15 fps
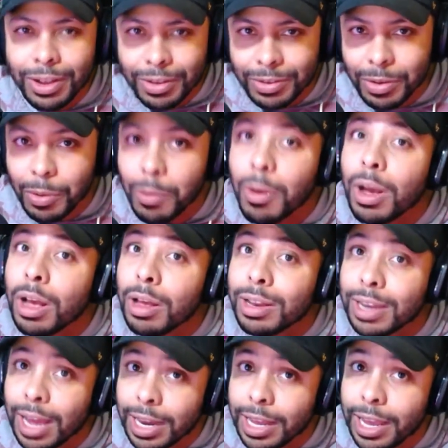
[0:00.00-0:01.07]
So
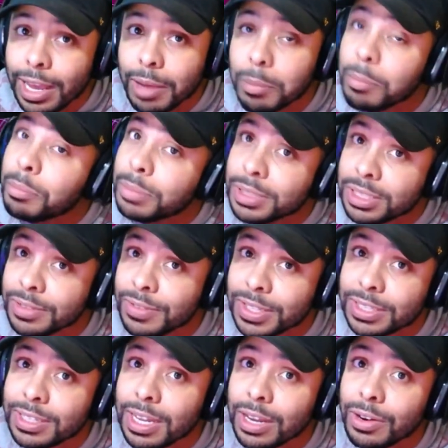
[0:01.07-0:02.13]
9 a.m.
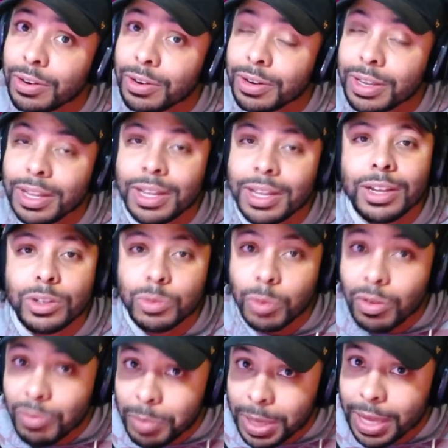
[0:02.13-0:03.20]
Pacific Standard,
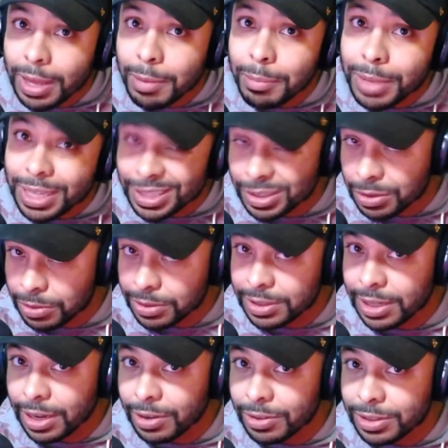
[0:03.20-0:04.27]
12 p.m. Eastern
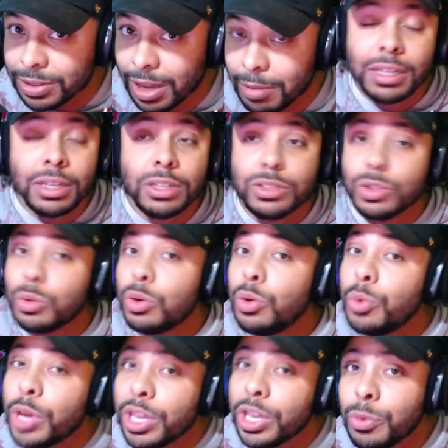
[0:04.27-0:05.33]
Standard Time. So
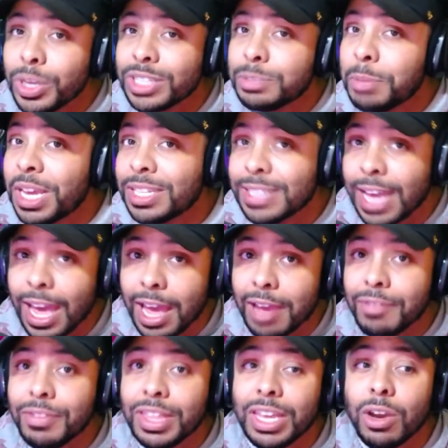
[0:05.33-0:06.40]
who can you expect to
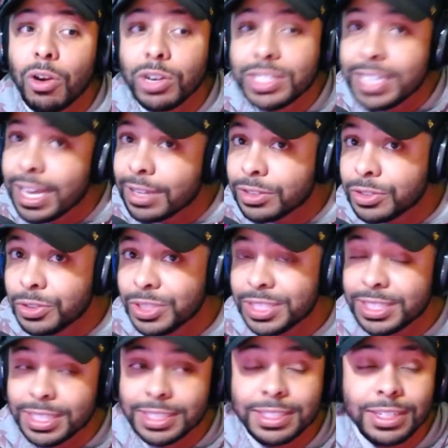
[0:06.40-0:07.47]
have the RTX
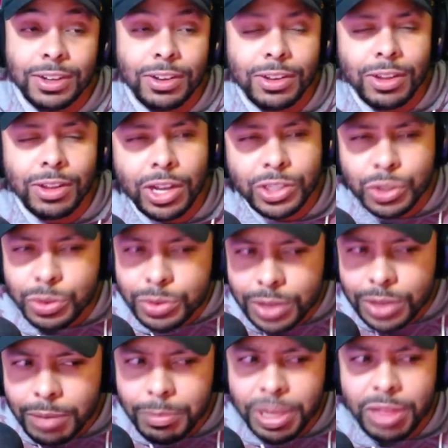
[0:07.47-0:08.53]
3060 on launch? Who's
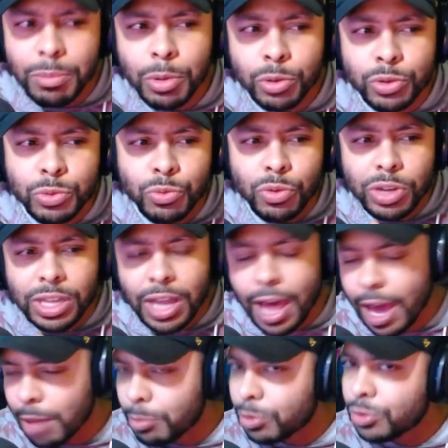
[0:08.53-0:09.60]
gonna be the most
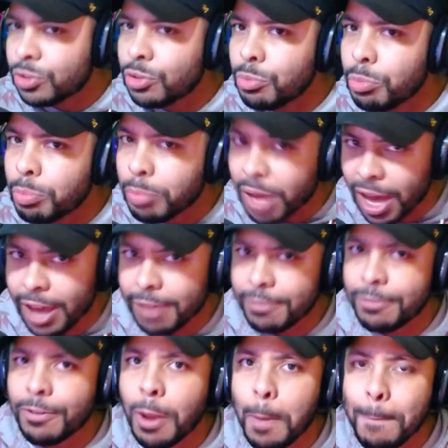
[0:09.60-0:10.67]
reliable to buy
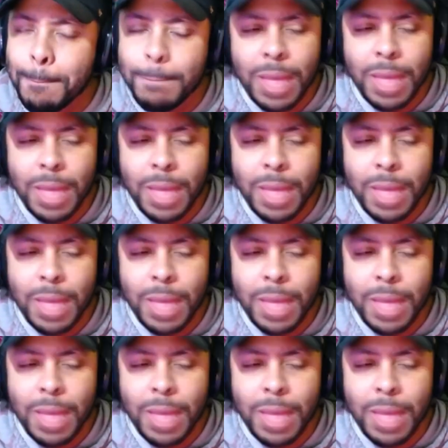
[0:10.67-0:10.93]
from?